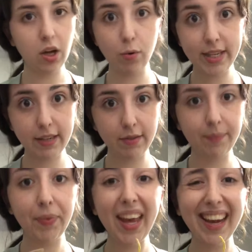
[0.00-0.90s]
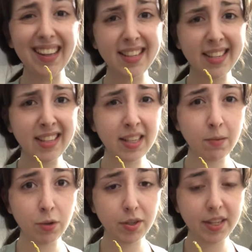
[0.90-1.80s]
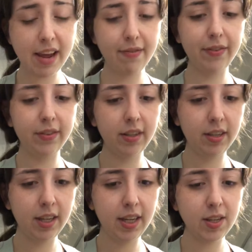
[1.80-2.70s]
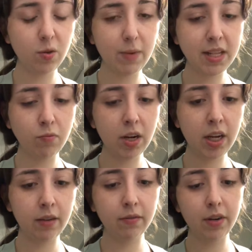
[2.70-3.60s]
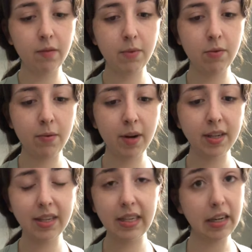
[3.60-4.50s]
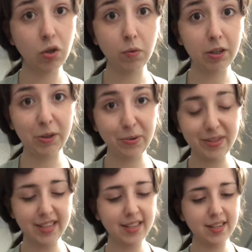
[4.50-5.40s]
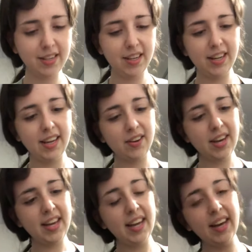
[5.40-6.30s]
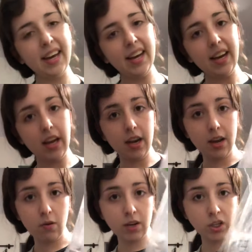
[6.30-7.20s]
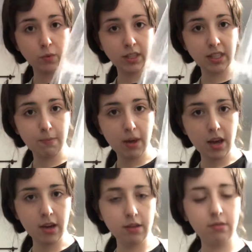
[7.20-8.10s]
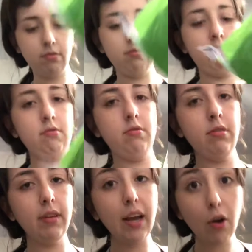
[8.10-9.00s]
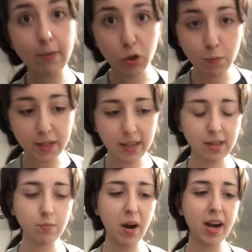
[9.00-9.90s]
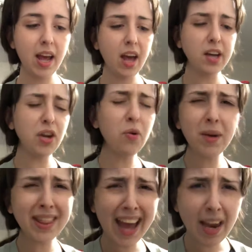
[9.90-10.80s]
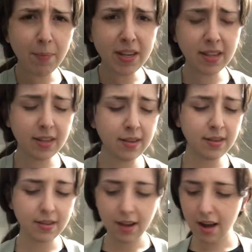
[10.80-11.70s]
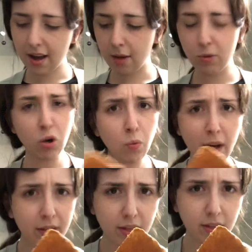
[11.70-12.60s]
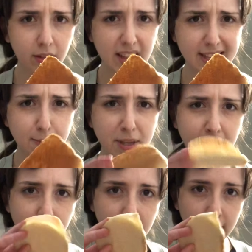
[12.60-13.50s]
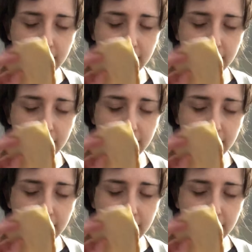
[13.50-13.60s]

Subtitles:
Always different. And then set this somewhere safe. So mine's right in front of me, right where I can see it. I don't want to lose it. Okay. And now untwist the bag and grab 2 pieces of bread. You don't want the end pieces. You don't want this piece.